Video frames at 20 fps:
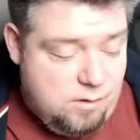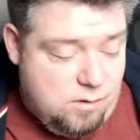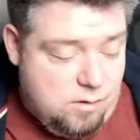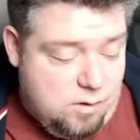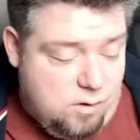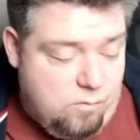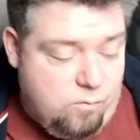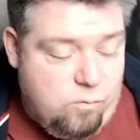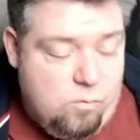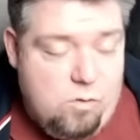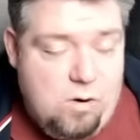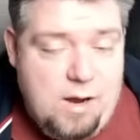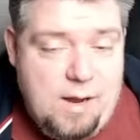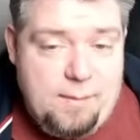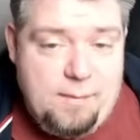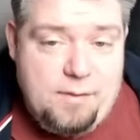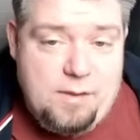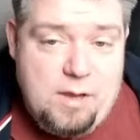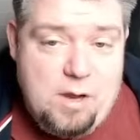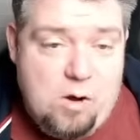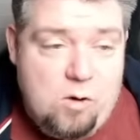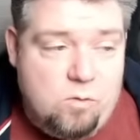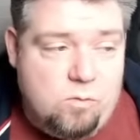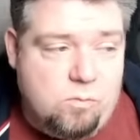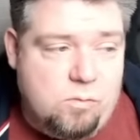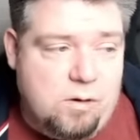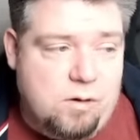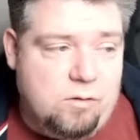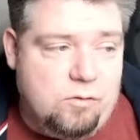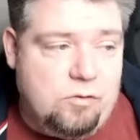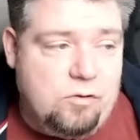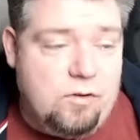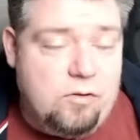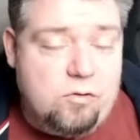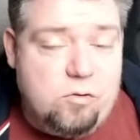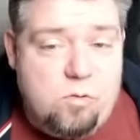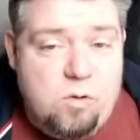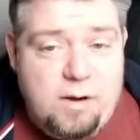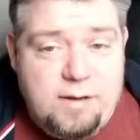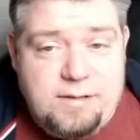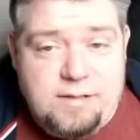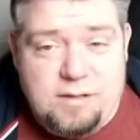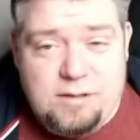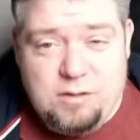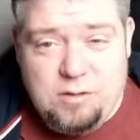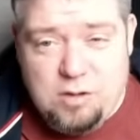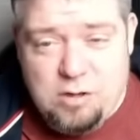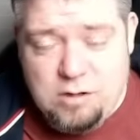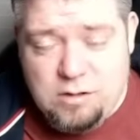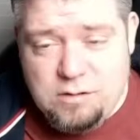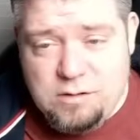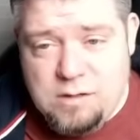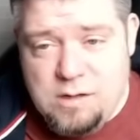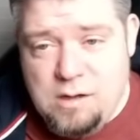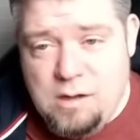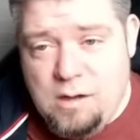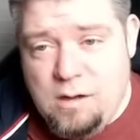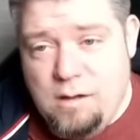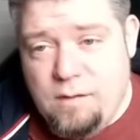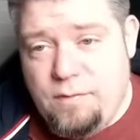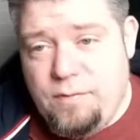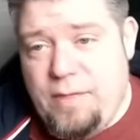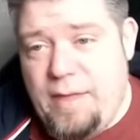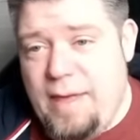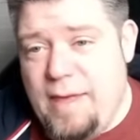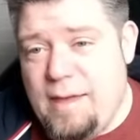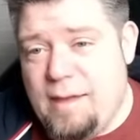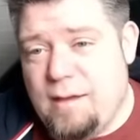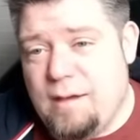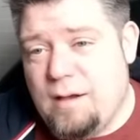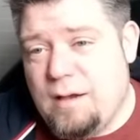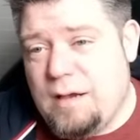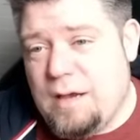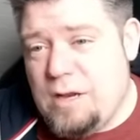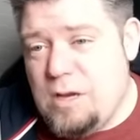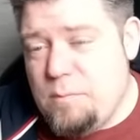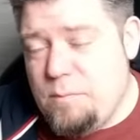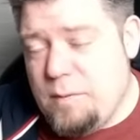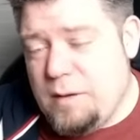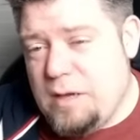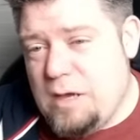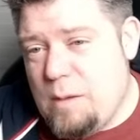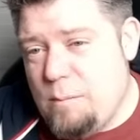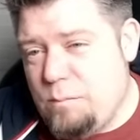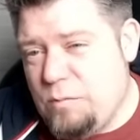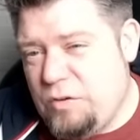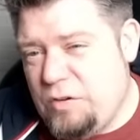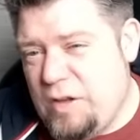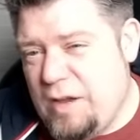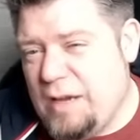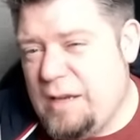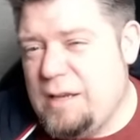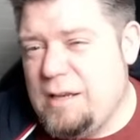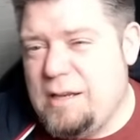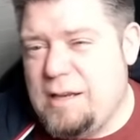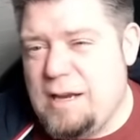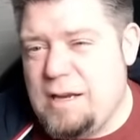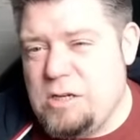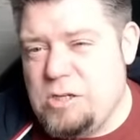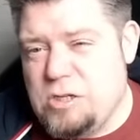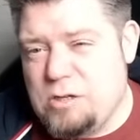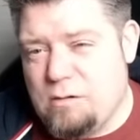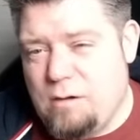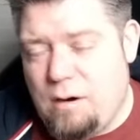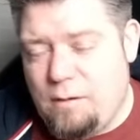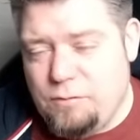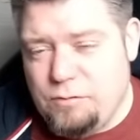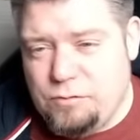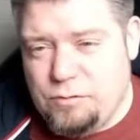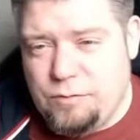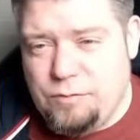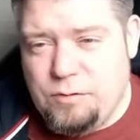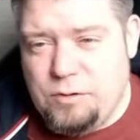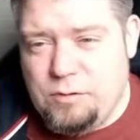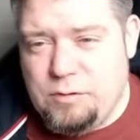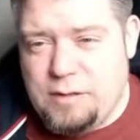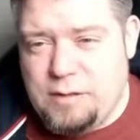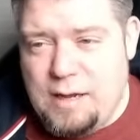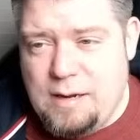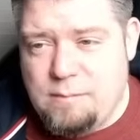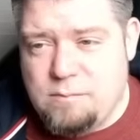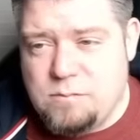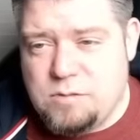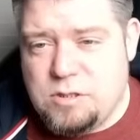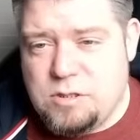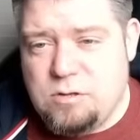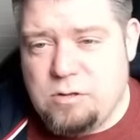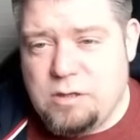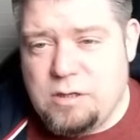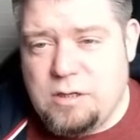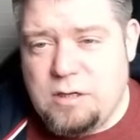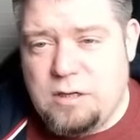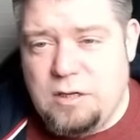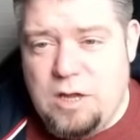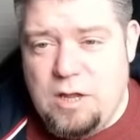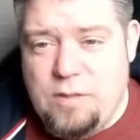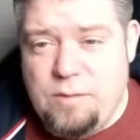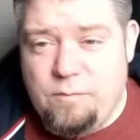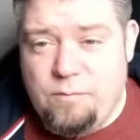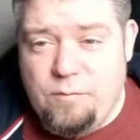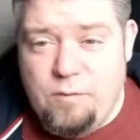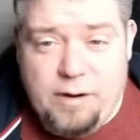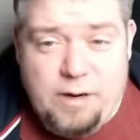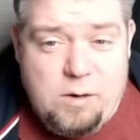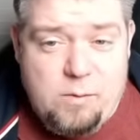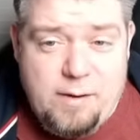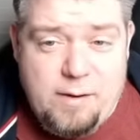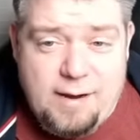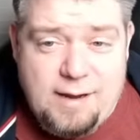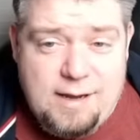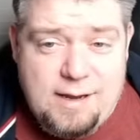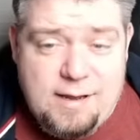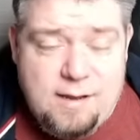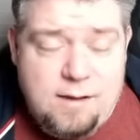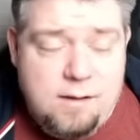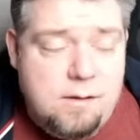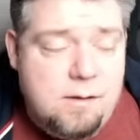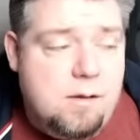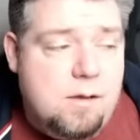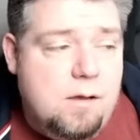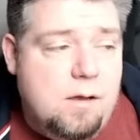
of Warhammer the Old World. So there's quite a lot. They're going to become second nature after a few games. You're going to learn them very quickly.